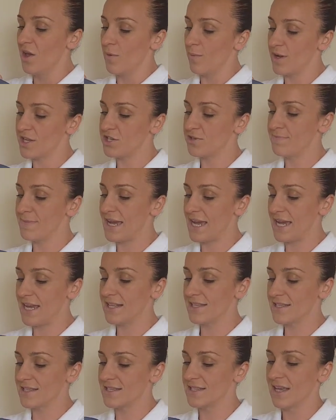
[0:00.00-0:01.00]
which
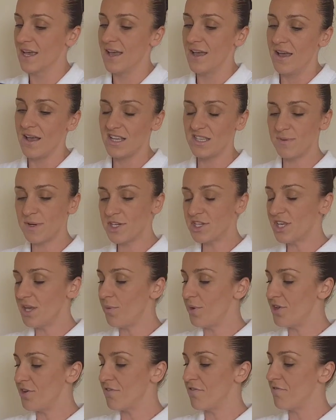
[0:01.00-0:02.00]
means, especially
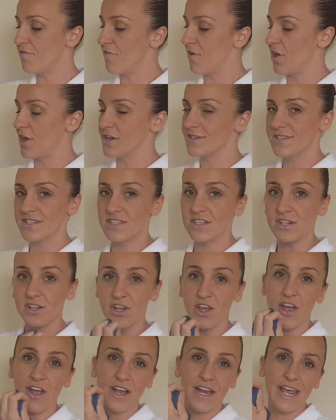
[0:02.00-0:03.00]
when you're first
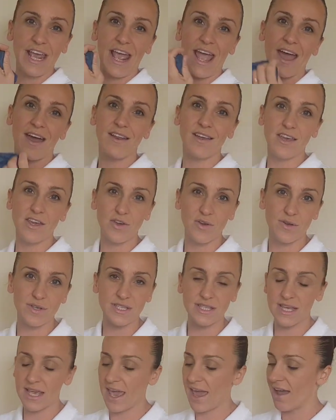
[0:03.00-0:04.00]
learning how to use
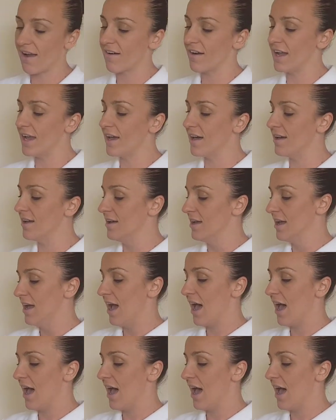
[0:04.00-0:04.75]
the carrier,